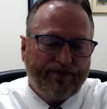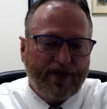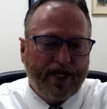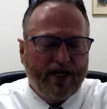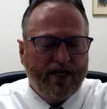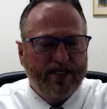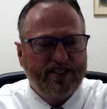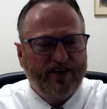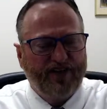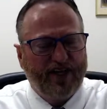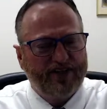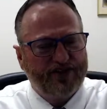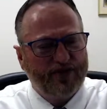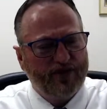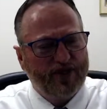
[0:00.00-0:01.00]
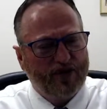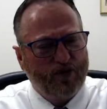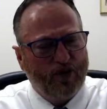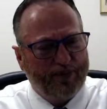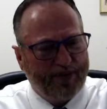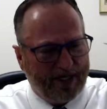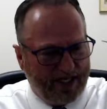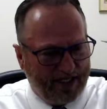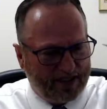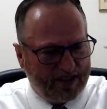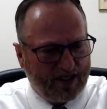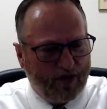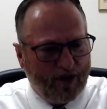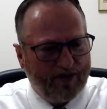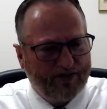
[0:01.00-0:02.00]
Because if they sue the corp, they get to
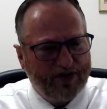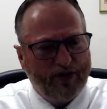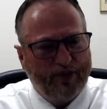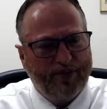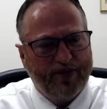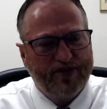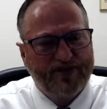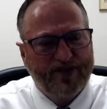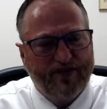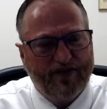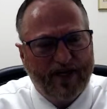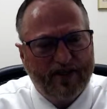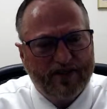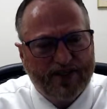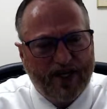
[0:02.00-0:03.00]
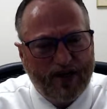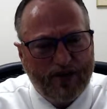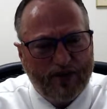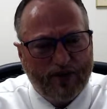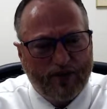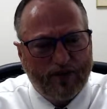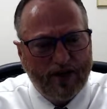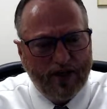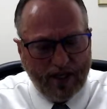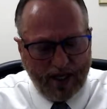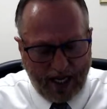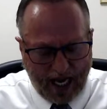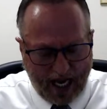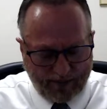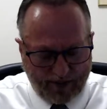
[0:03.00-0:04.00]
go after you and pierce the veil too.
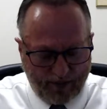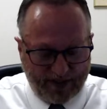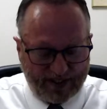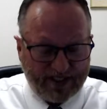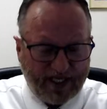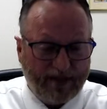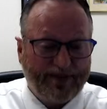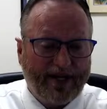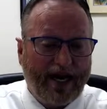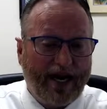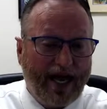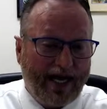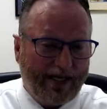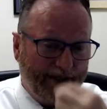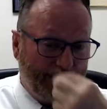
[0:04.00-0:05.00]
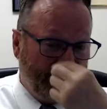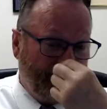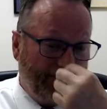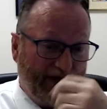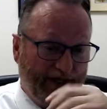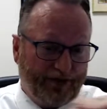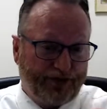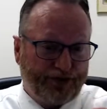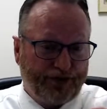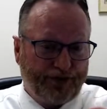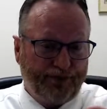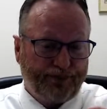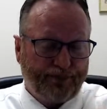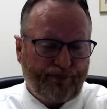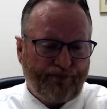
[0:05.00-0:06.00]
How about we set up that line of defense?
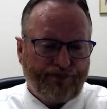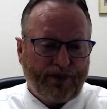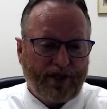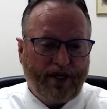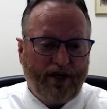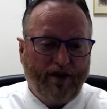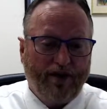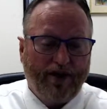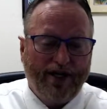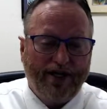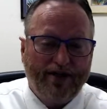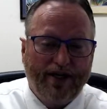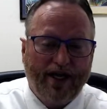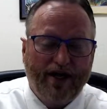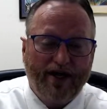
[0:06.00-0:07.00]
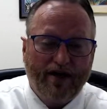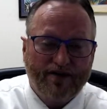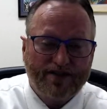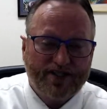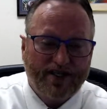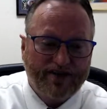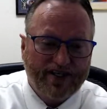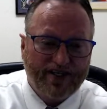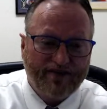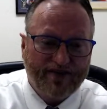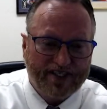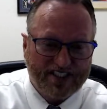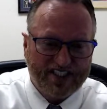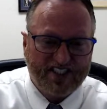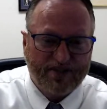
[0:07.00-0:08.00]
All right? And all of a sudden the
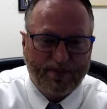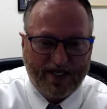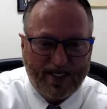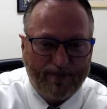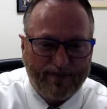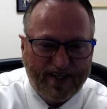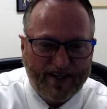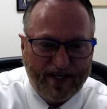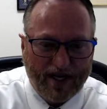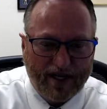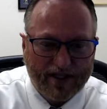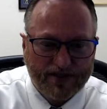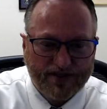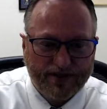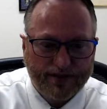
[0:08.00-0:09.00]
divisions become the ducks.